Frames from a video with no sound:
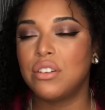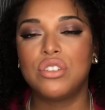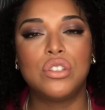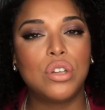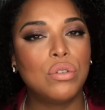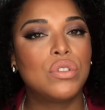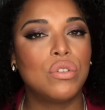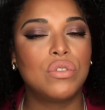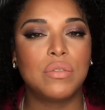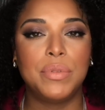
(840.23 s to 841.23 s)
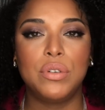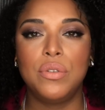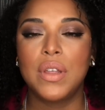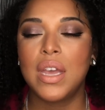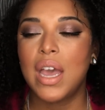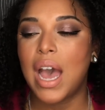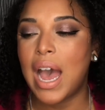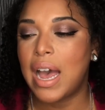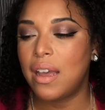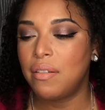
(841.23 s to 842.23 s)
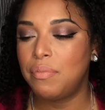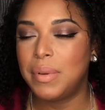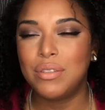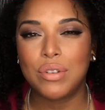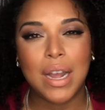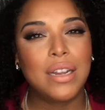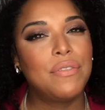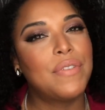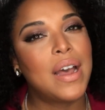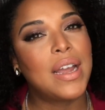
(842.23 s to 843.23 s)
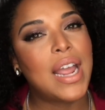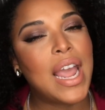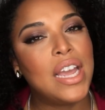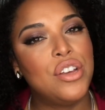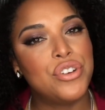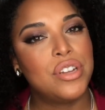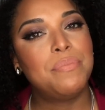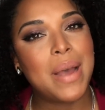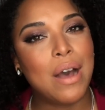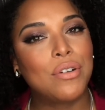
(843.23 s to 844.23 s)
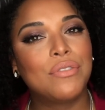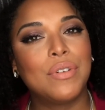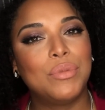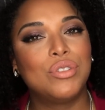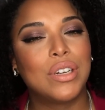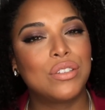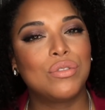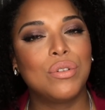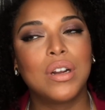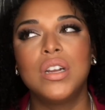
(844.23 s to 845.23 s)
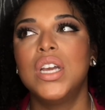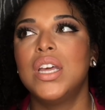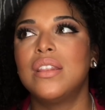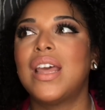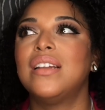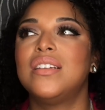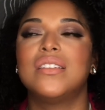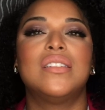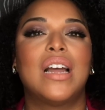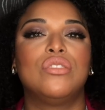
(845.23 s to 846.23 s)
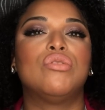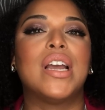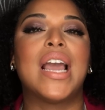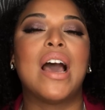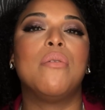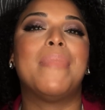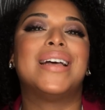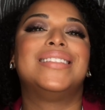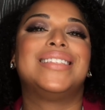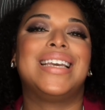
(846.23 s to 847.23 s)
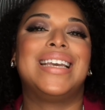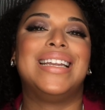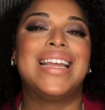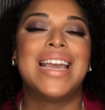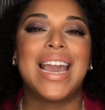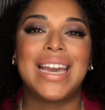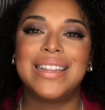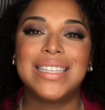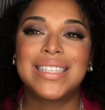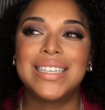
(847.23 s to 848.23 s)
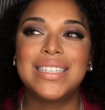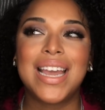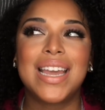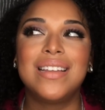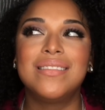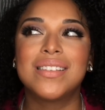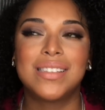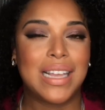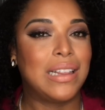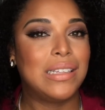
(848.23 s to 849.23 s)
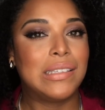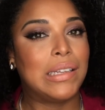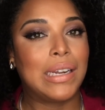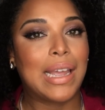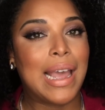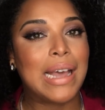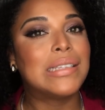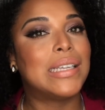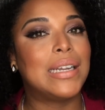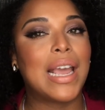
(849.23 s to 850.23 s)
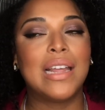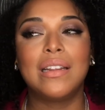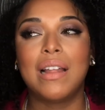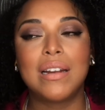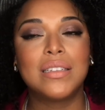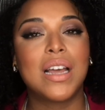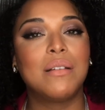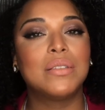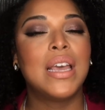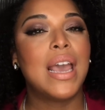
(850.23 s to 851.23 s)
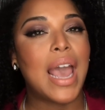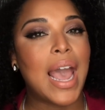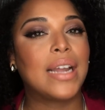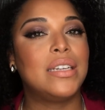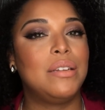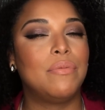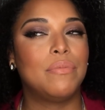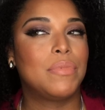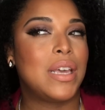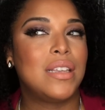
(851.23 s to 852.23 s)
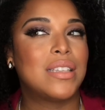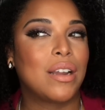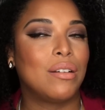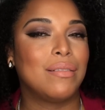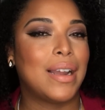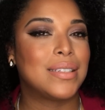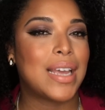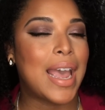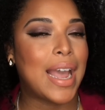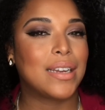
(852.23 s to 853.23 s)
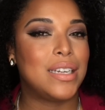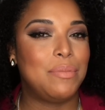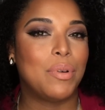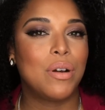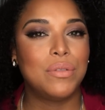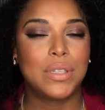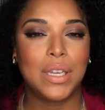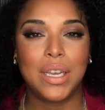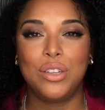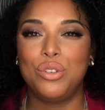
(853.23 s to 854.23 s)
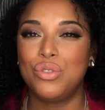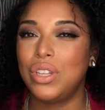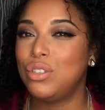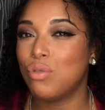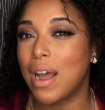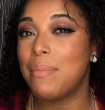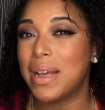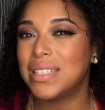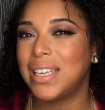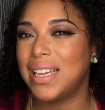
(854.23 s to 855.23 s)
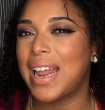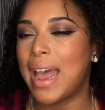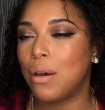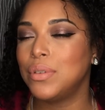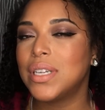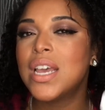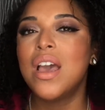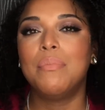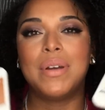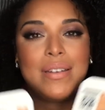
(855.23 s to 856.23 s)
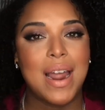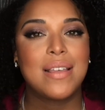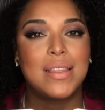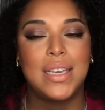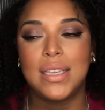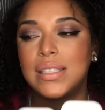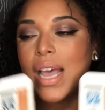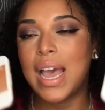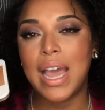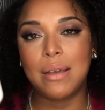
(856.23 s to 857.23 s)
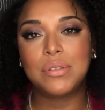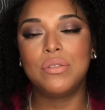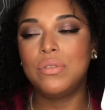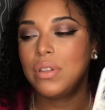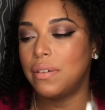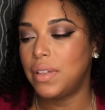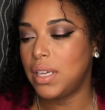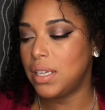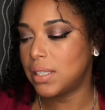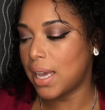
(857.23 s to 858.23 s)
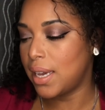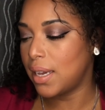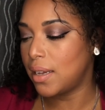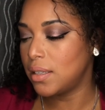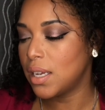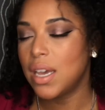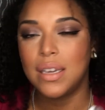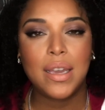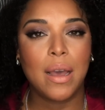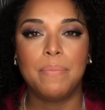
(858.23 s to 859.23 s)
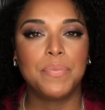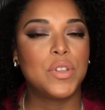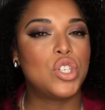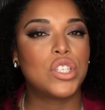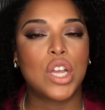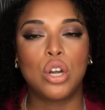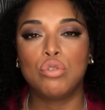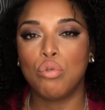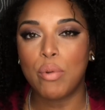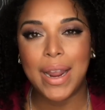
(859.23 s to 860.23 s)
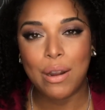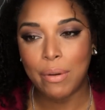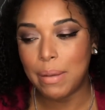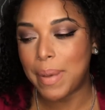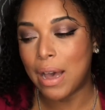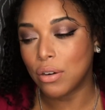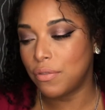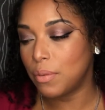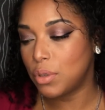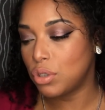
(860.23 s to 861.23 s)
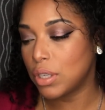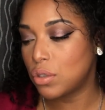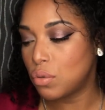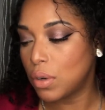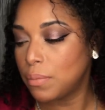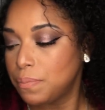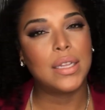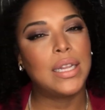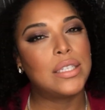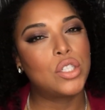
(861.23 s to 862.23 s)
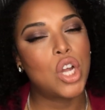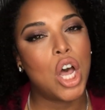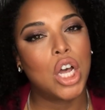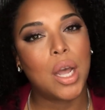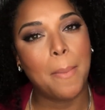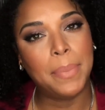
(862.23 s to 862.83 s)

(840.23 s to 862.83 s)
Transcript: They're so, so smooth. I've been trying to find a good powder from the drugstore that does not dry out my skin. And this contains salicylic acid. And a lot of times acne, things that correct acne prone skin usually dry my skin out, but not these. I absolutely love these. And yeah, just a great, great powder from the drugstore. Let's talk